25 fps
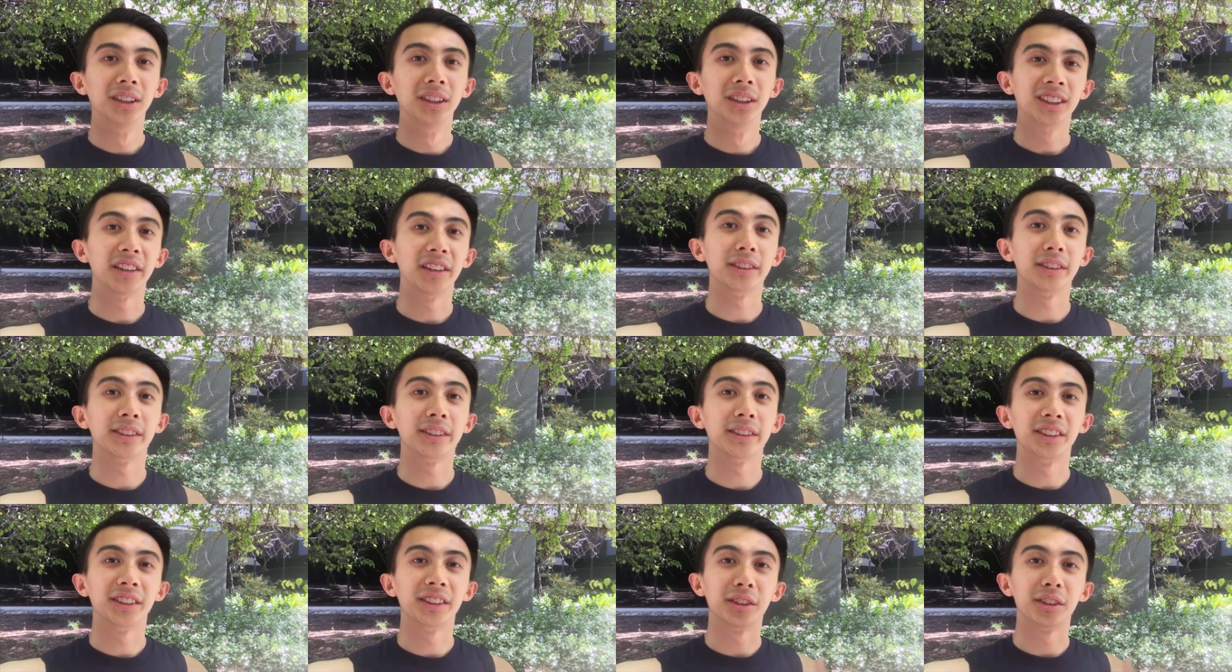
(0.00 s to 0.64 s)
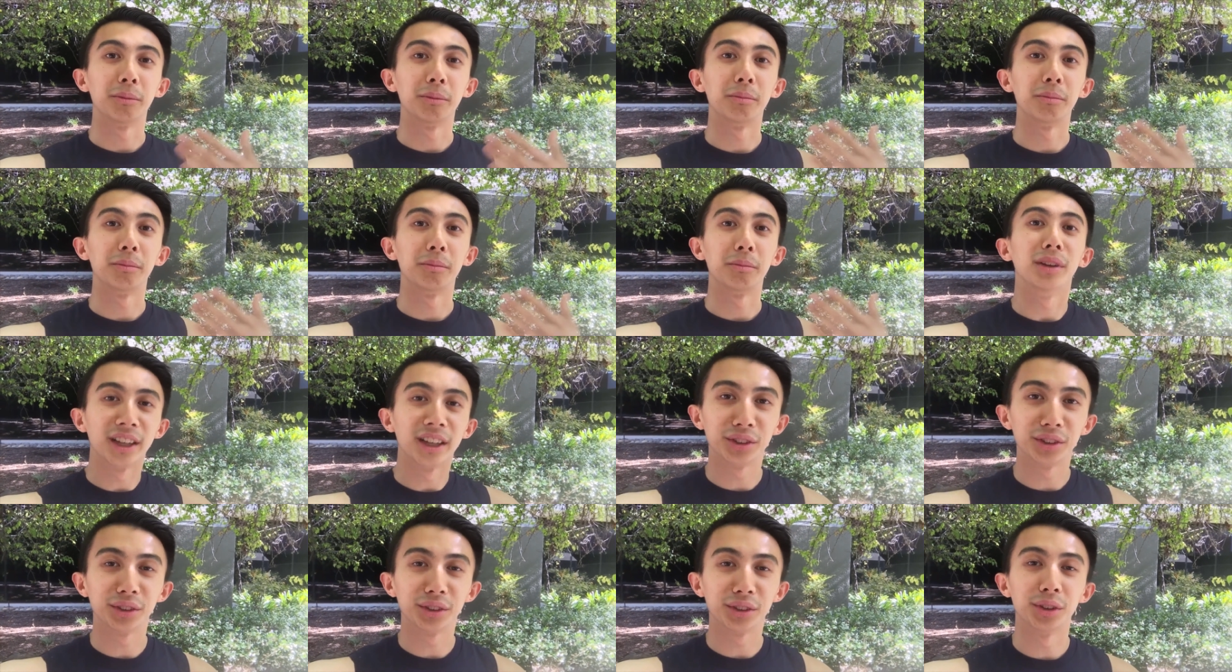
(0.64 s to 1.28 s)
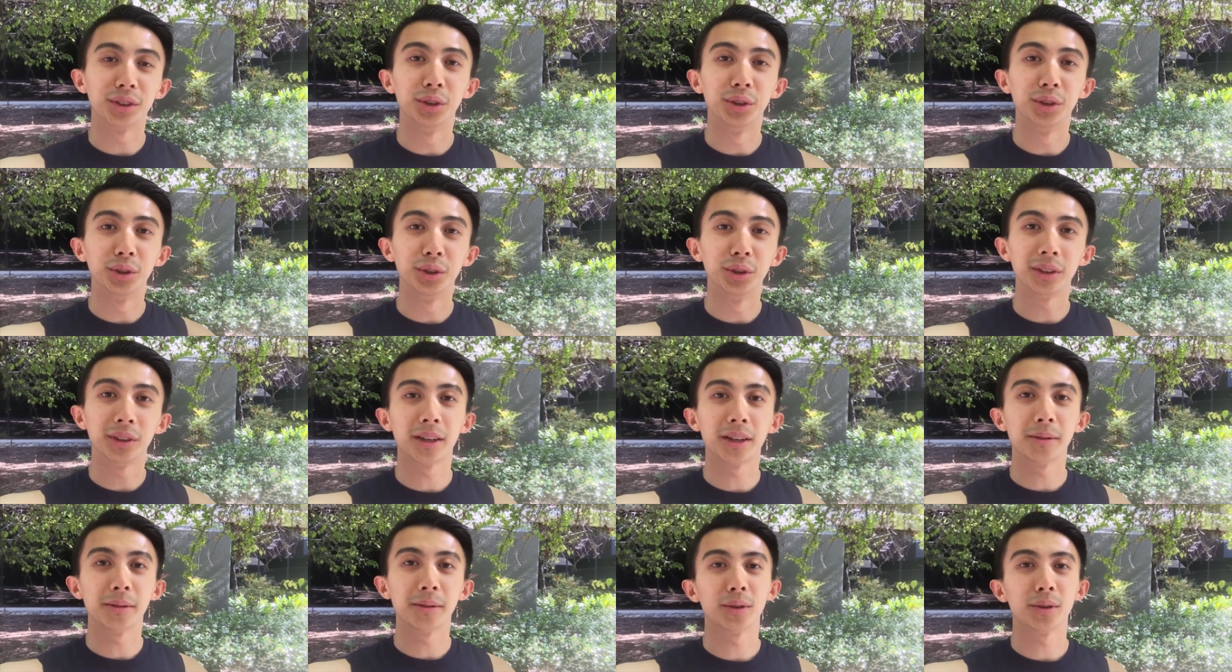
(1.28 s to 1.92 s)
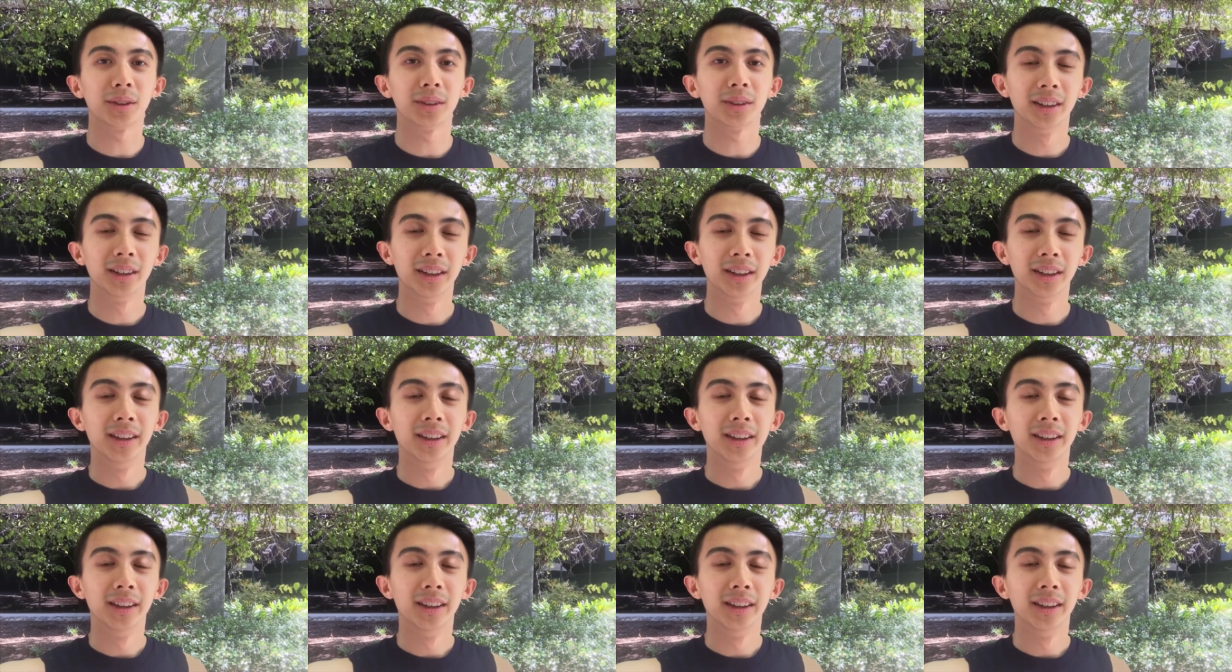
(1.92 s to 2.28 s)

give us, you know, pleasure to doing anymore,